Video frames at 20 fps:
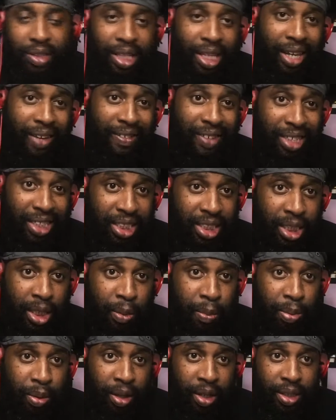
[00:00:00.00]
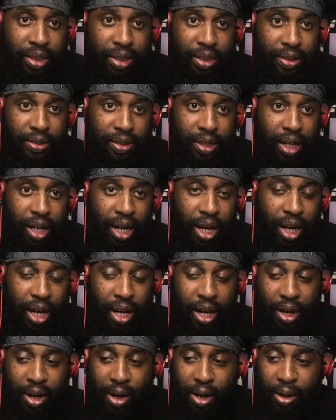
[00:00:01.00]
to give it a C plus.
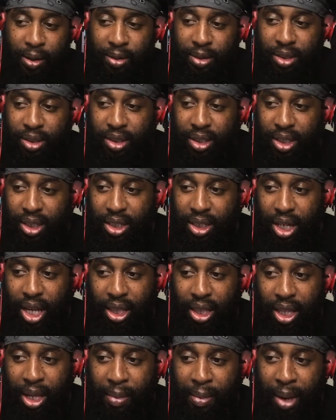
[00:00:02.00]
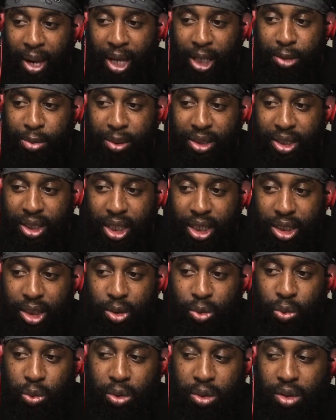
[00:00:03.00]
Uh, I think my
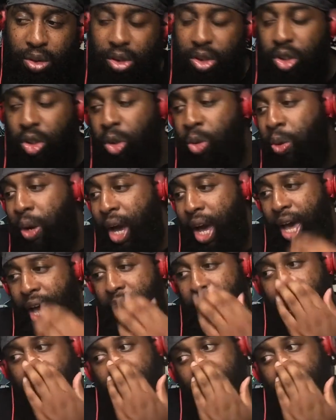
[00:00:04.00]
expectations were too high.